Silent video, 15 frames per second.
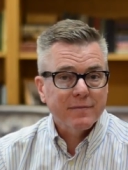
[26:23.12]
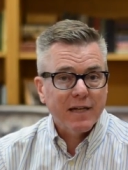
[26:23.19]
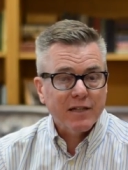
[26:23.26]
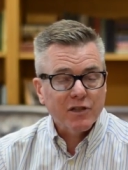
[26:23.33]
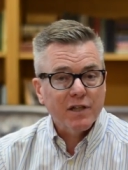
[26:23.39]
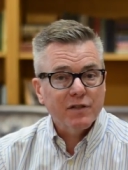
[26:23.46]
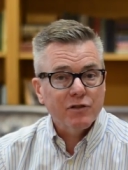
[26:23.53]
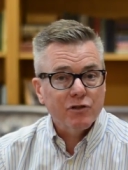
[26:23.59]

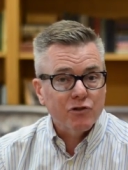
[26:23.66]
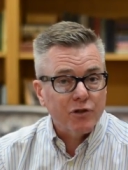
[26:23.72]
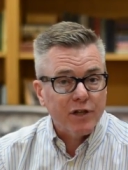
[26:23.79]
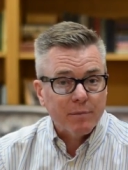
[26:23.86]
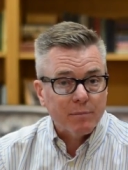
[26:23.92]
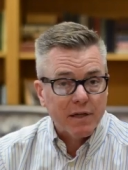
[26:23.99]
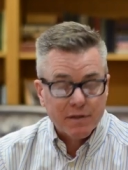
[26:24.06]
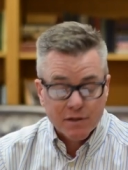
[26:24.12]
That's because his
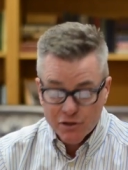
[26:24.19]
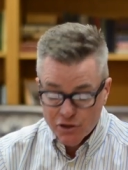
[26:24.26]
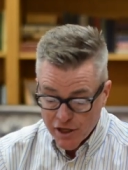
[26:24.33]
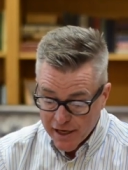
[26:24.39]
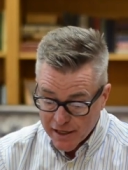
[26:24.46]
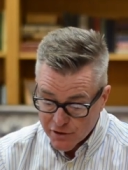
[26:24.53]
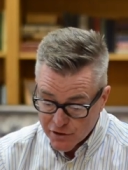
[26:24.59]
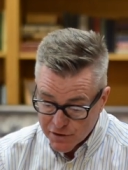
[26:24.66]
dream doesn't
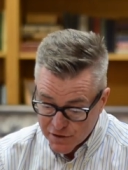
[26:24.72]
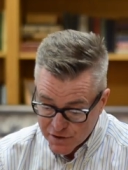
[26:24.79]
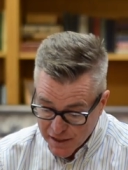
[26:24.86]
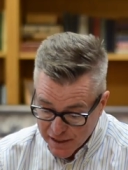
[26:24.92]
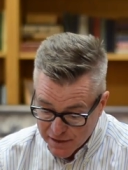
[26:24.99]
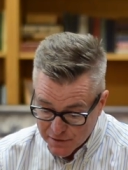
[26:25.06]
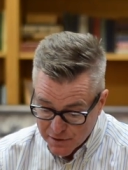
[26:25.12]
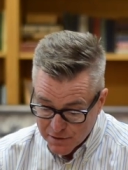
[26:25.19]
change, it
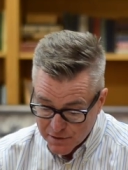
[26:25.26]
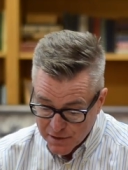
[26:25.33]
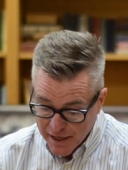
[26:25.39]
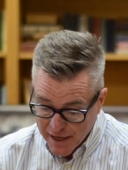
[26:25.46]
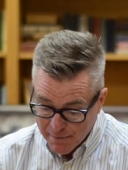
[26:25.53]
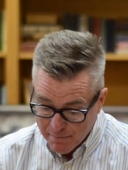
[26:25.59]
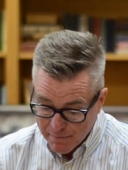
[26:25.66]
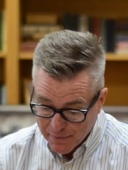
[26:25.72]
stays the
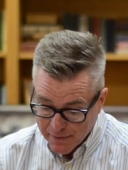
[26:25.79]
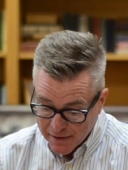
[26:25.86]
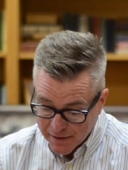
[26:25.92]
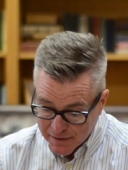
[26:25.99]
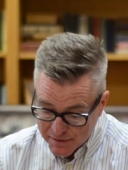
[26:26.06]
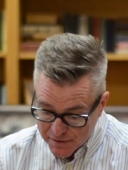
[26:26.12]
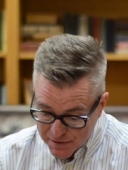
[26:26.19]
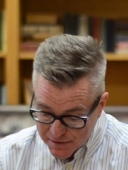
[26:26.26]
same.
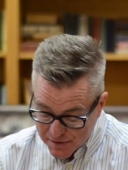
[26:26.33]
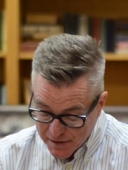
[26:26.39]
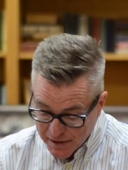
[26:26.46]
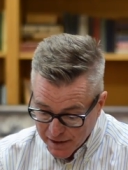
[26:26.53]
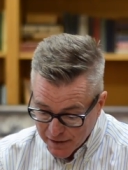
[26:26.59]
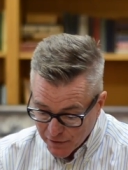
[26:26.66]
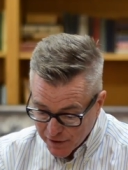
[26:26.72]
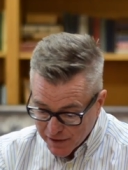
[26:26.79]

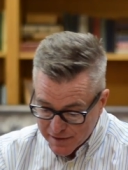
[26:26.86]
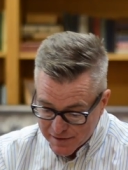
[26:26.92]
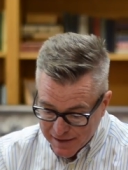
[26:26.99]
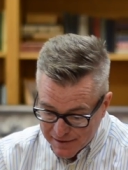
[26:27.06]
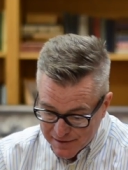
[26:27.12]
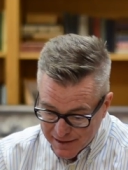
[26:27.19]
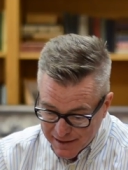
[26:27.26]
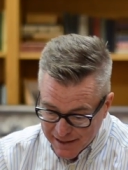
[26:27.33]
And look, he
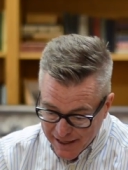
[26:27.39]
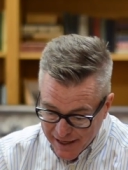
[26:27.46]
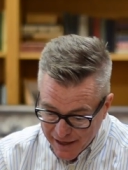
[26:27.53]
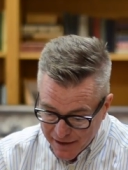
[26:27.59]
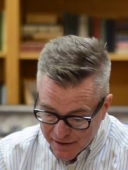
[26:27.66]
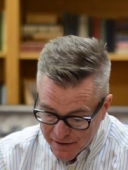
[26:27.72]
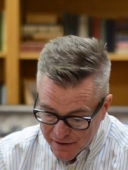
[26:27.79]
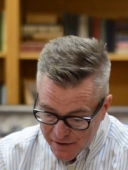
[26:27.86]
says it
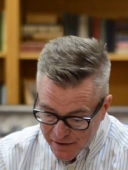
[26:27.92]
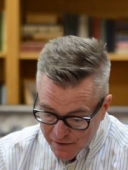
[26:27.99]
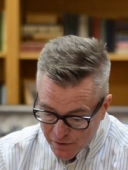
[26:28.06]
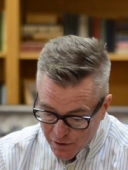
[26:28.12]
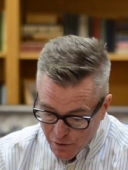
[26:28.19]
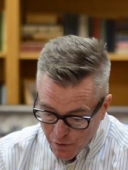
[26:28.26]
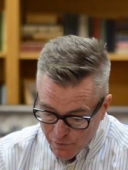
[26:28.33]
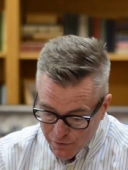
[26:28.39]
again.
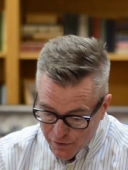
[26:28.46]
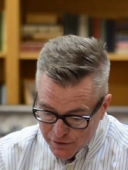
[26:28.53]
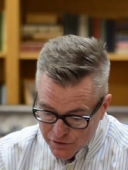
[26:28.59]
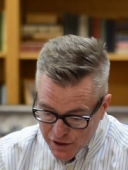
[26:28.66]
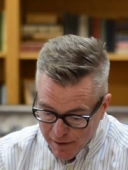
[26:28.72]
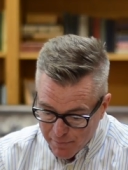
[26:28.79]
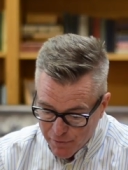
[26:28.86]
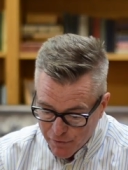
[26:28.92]
Look over at
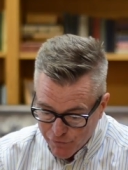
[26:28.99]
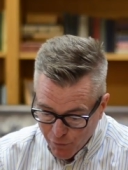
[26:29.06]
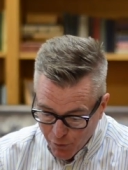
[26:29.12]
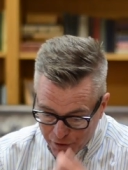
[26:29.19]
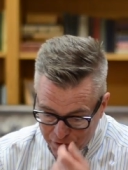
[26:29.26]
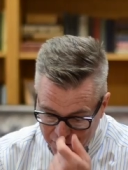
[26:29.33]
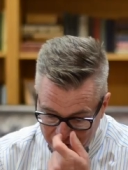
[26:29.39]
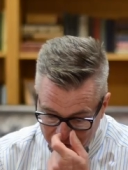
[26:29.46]
chapter
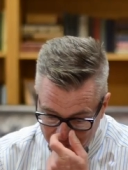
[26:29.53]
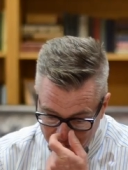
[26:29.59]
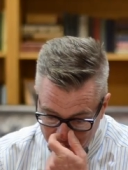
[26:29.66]
14 of